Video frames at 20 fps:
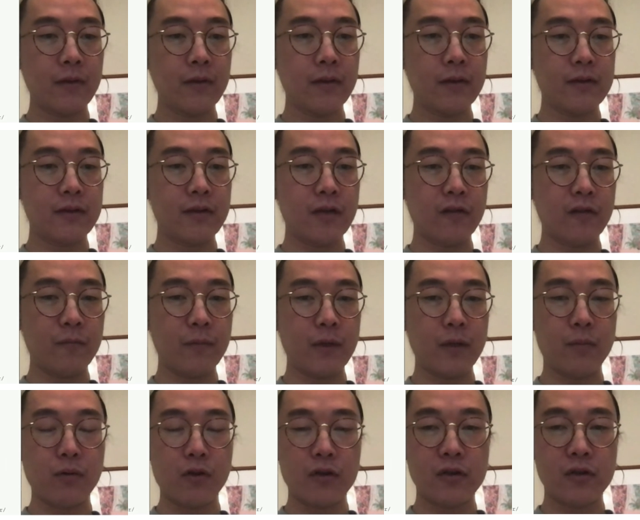instead of being
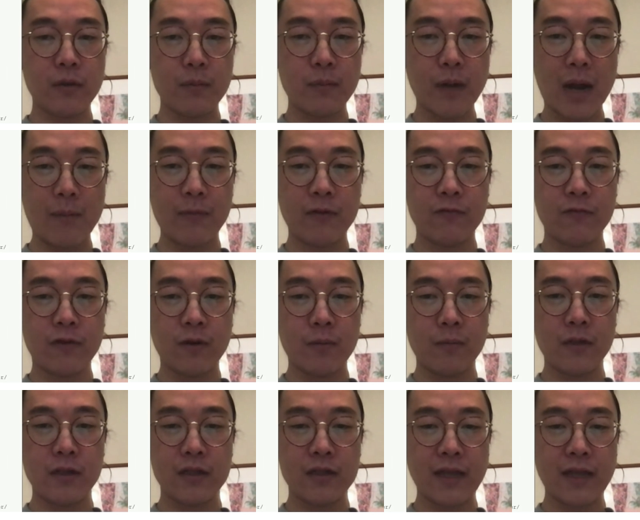pushed and popped from
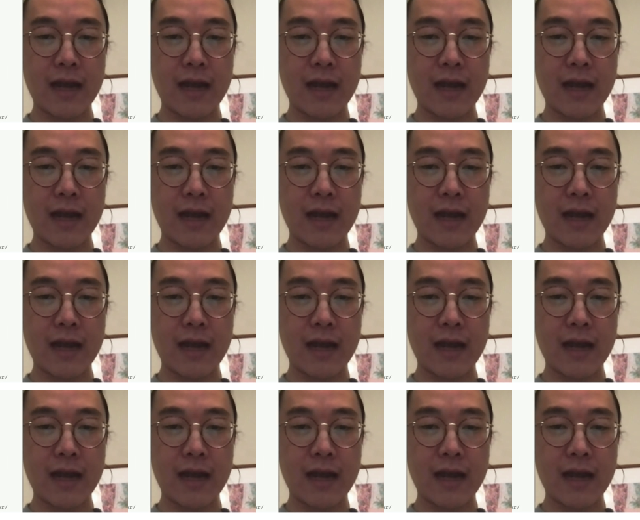the stack.